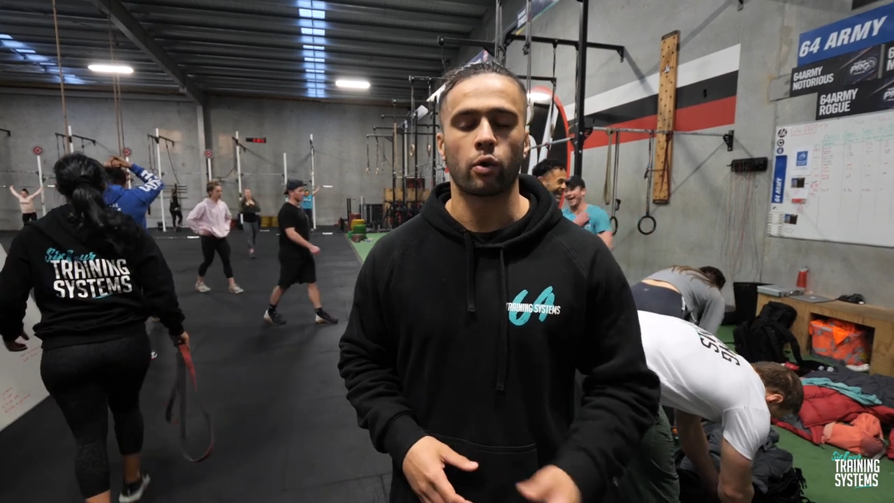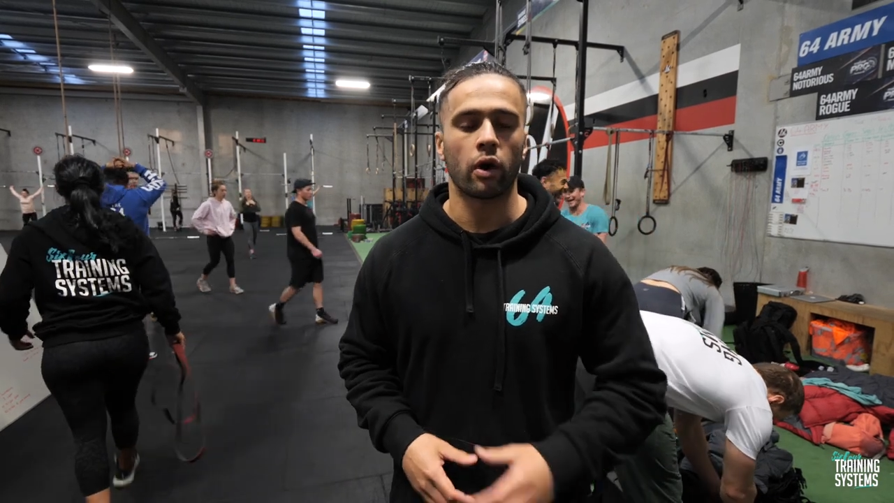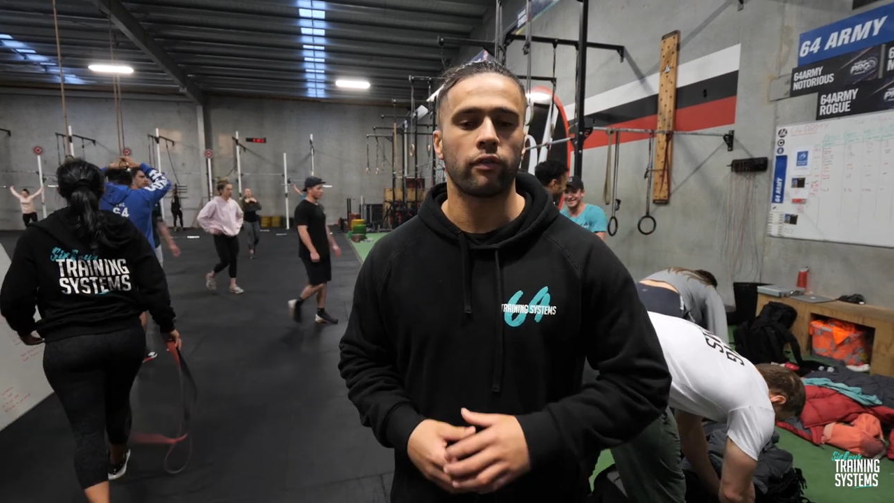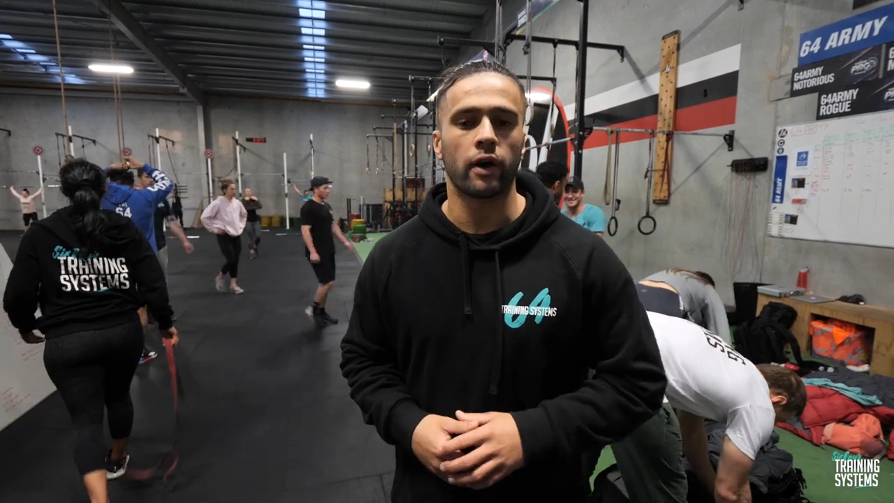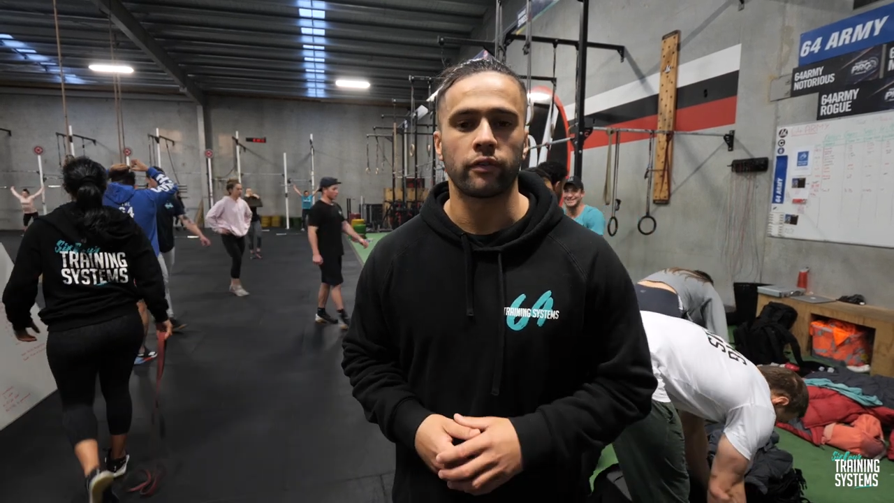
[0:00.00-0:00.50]

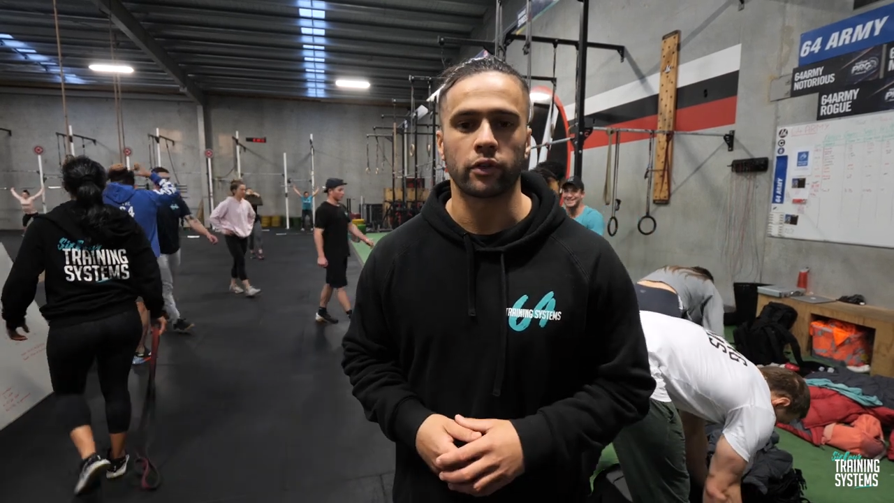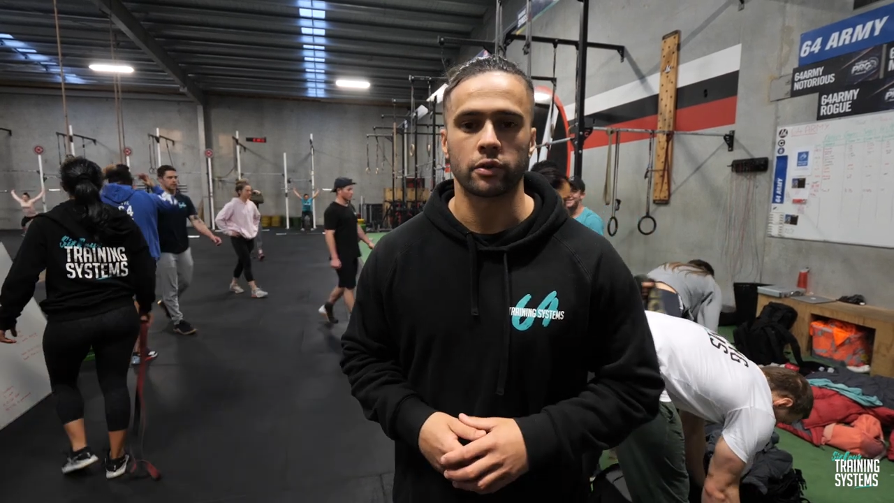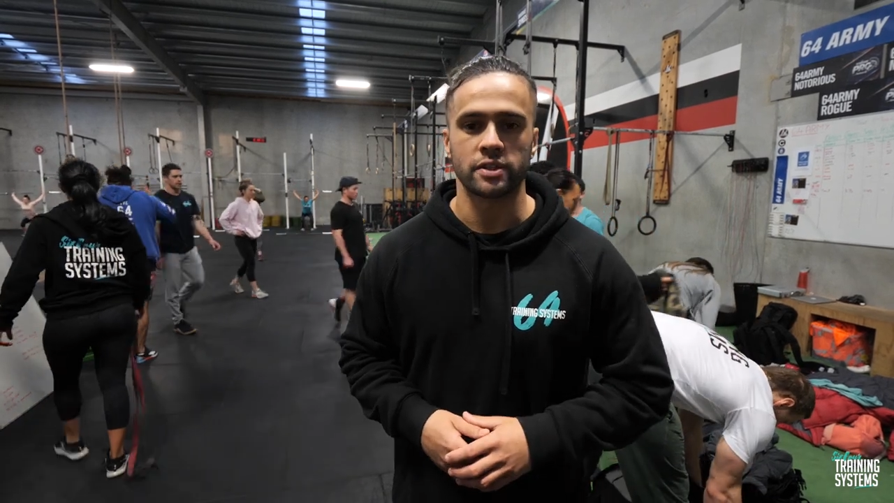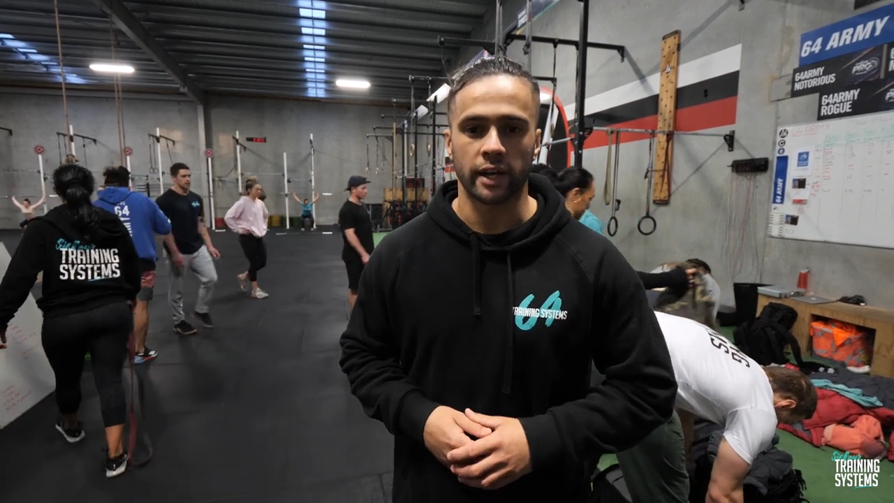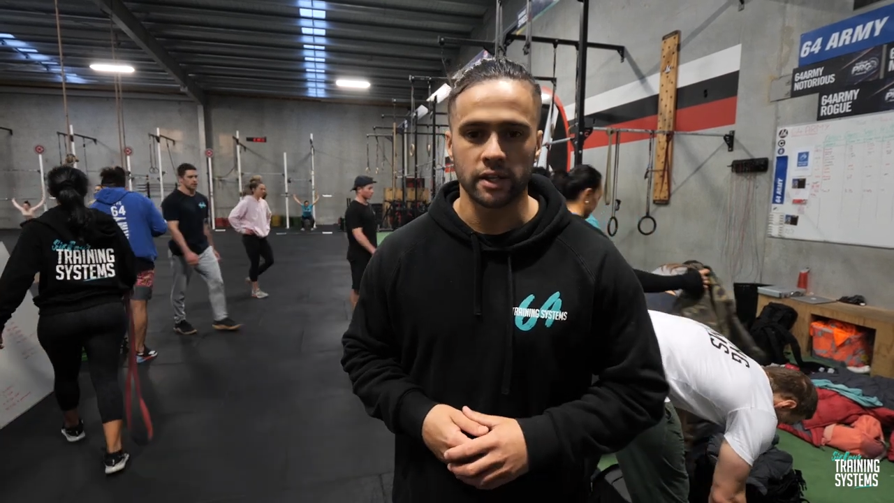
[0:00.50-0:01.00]
qualifier for the
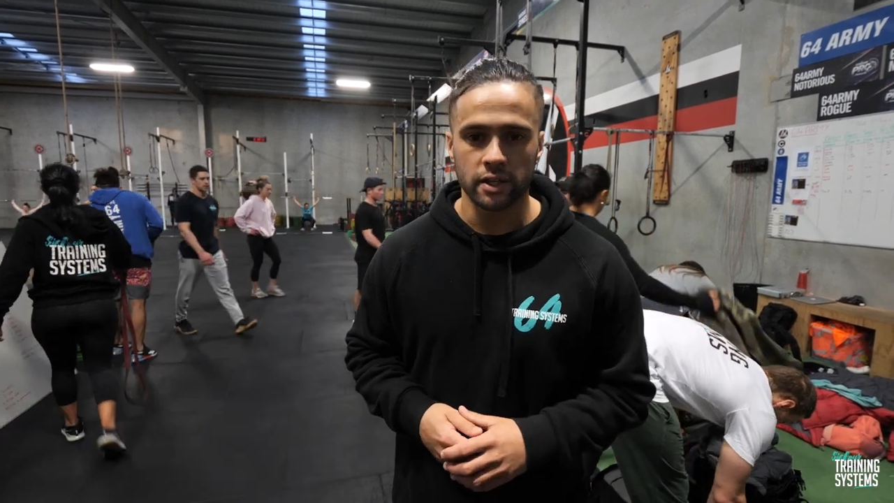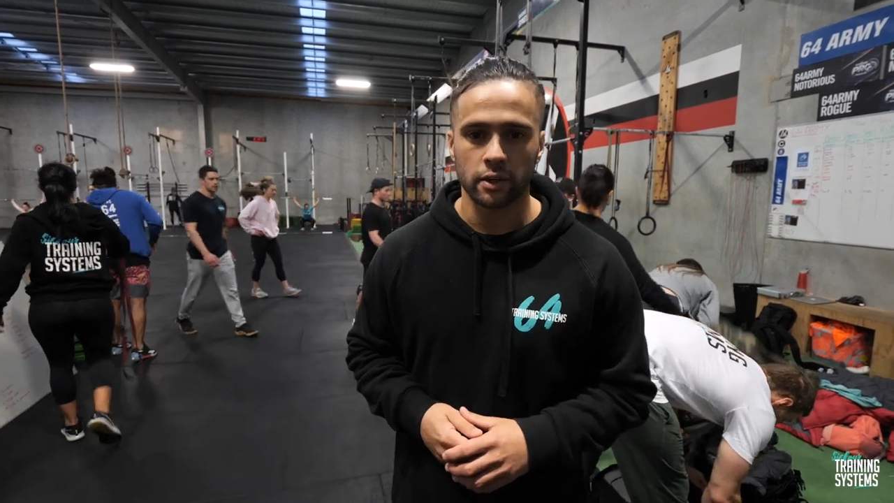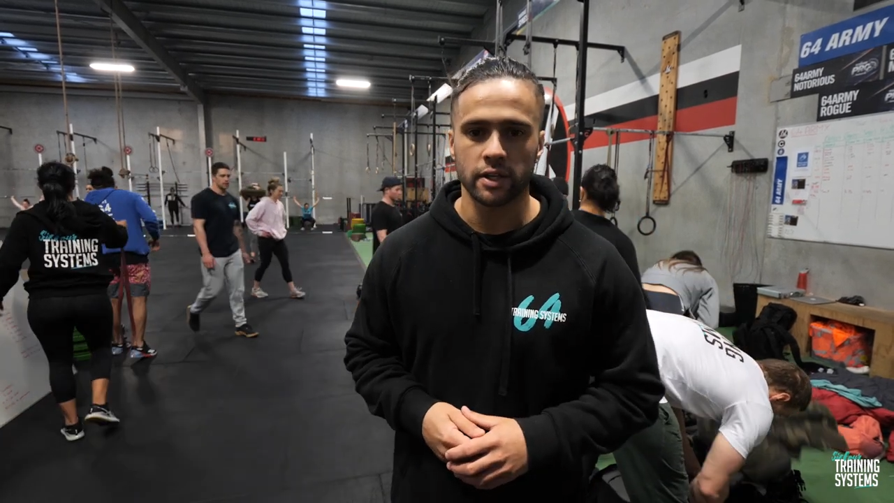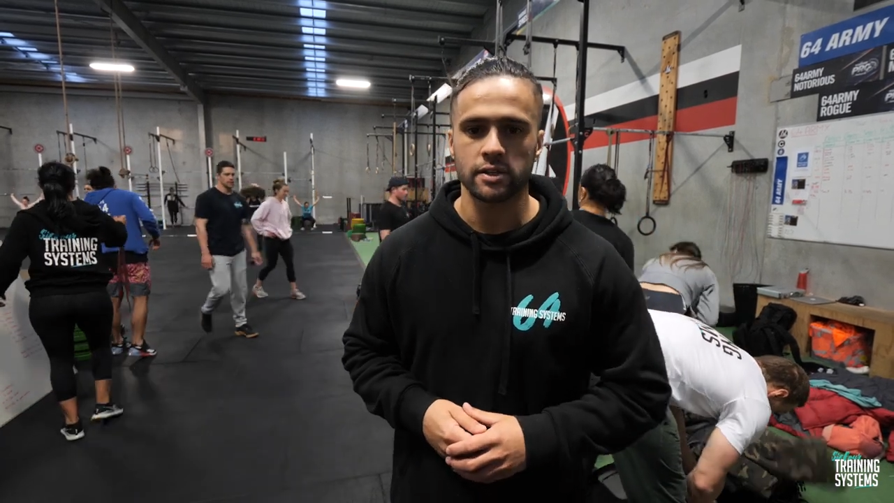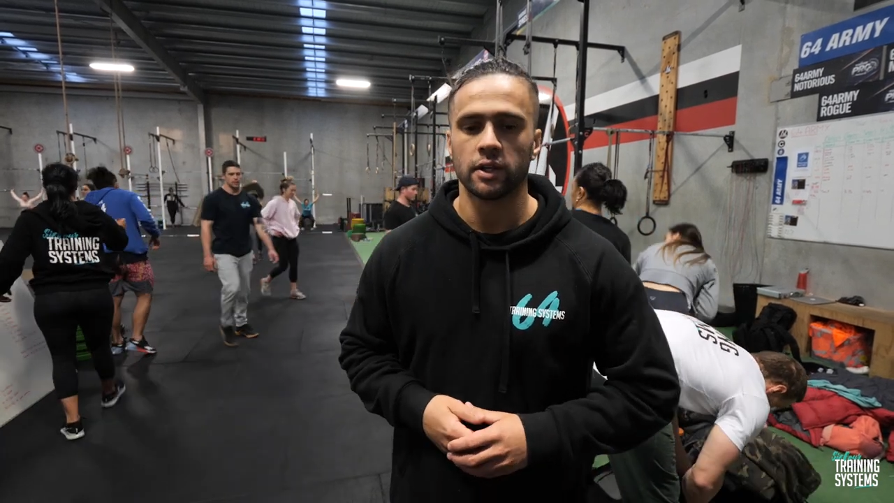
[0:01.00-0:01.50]
Crusader
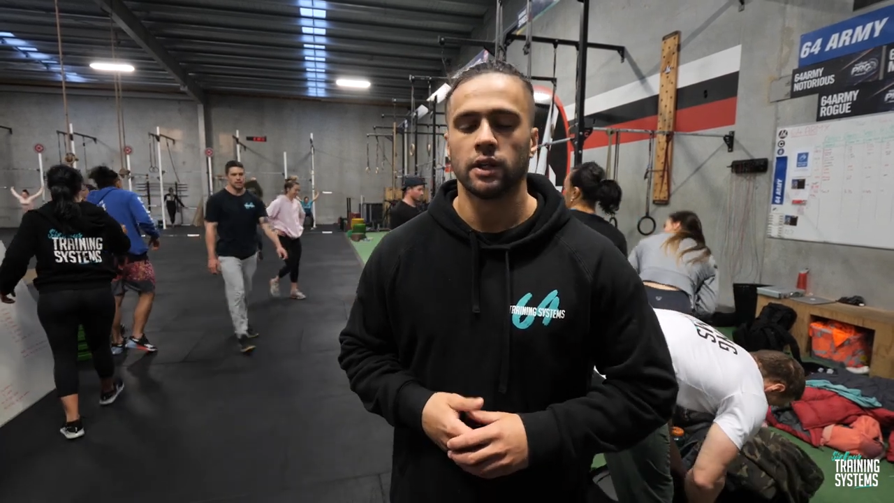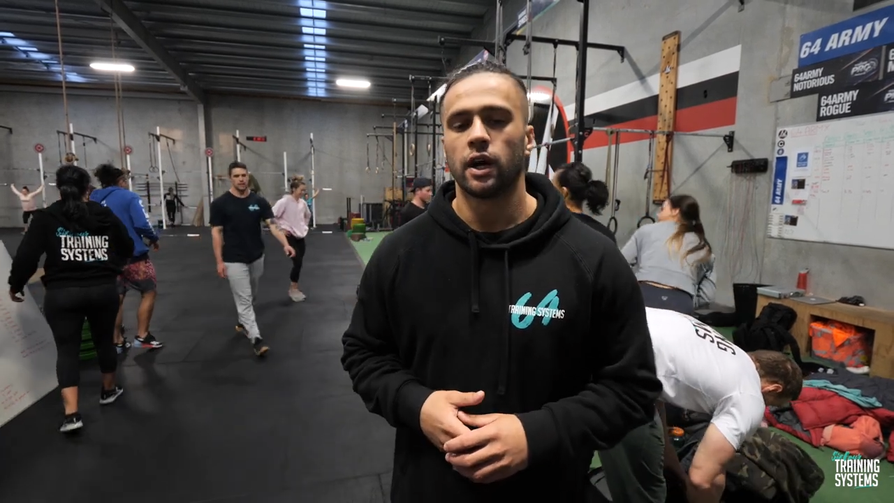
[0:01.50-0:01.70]
series.